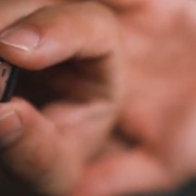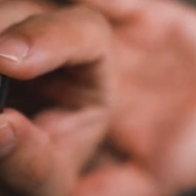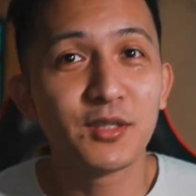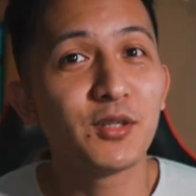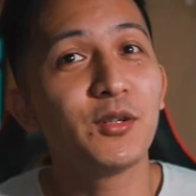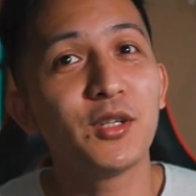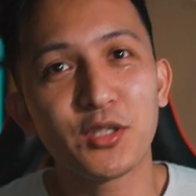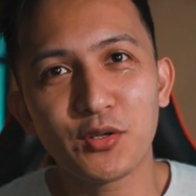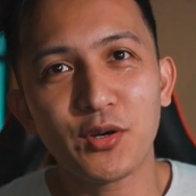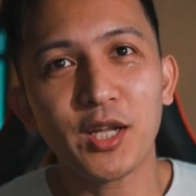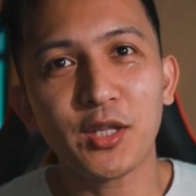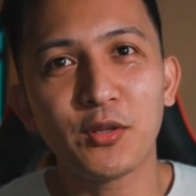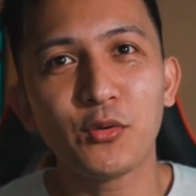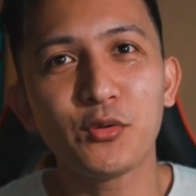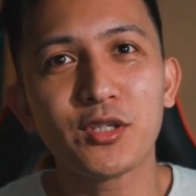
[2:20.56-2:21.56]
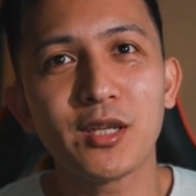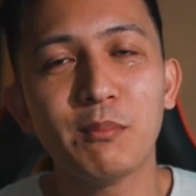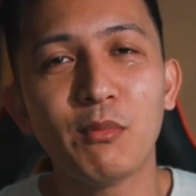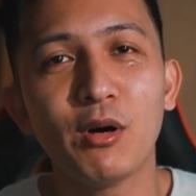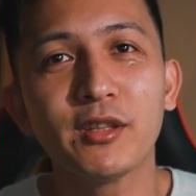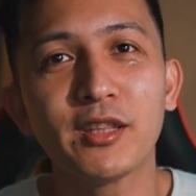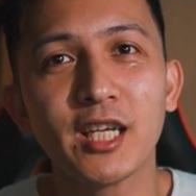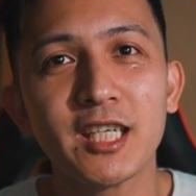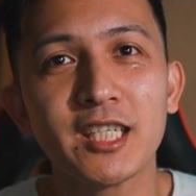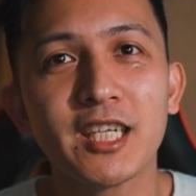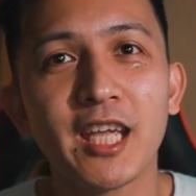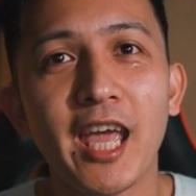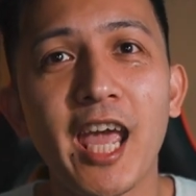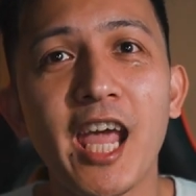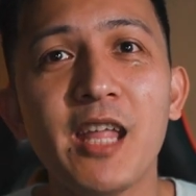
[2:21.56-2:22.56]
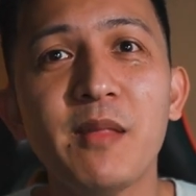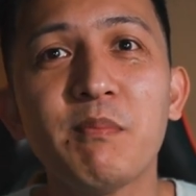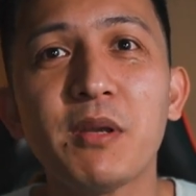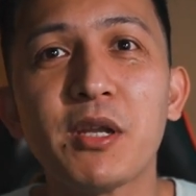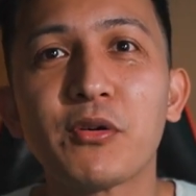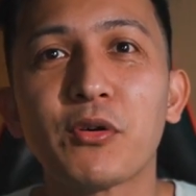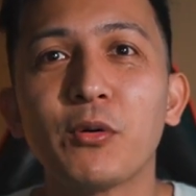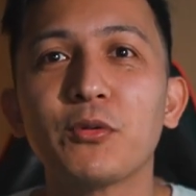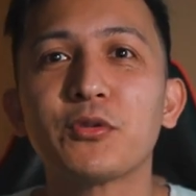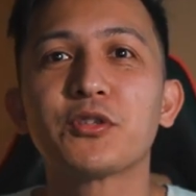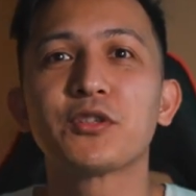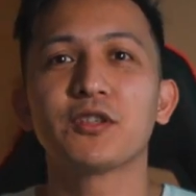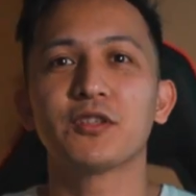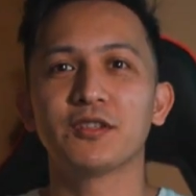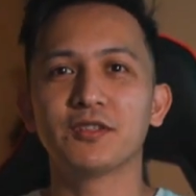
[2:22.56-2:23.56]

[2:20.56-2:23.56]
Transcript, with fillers: so let's try to do some montage and b-rolls